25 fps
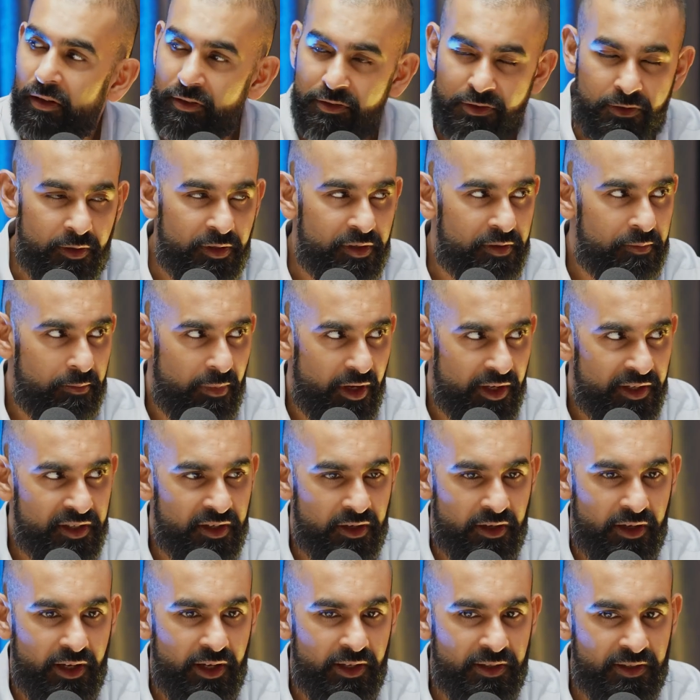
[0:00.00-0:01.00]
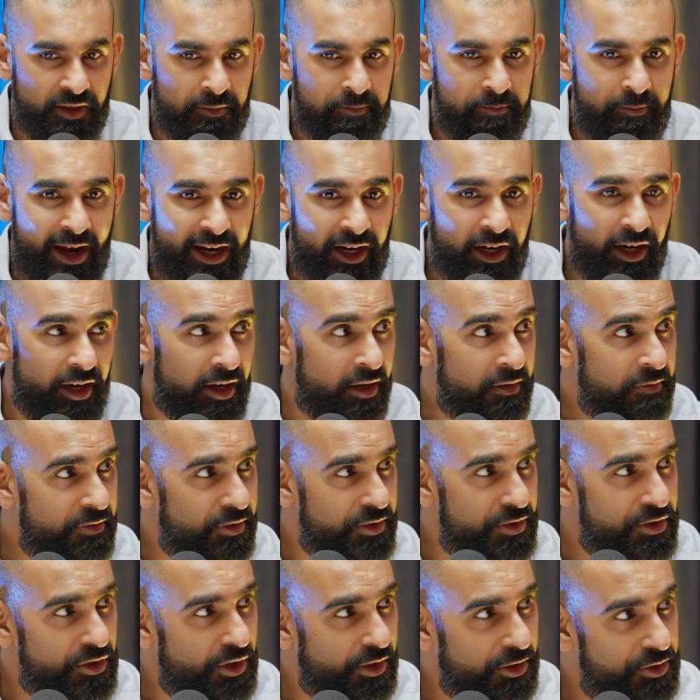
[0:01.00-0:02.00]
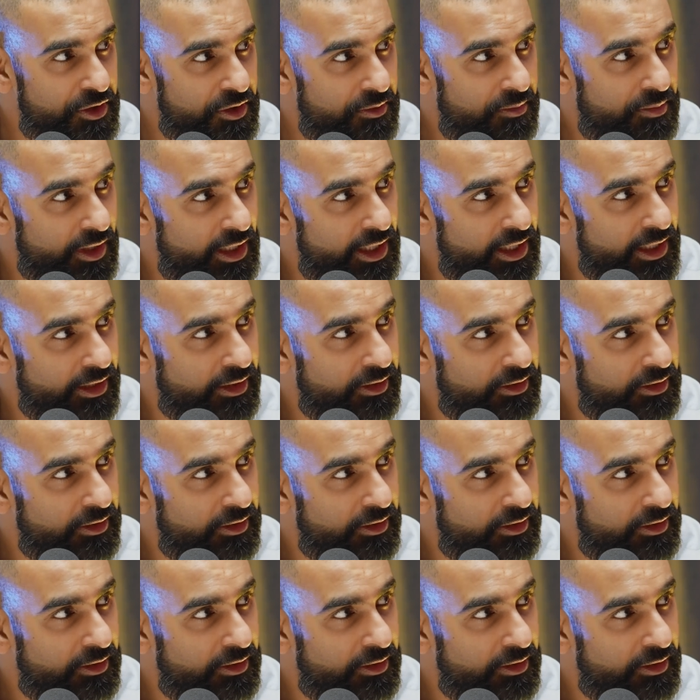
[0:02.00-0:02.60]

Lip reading: So it's a mega infrastructure play.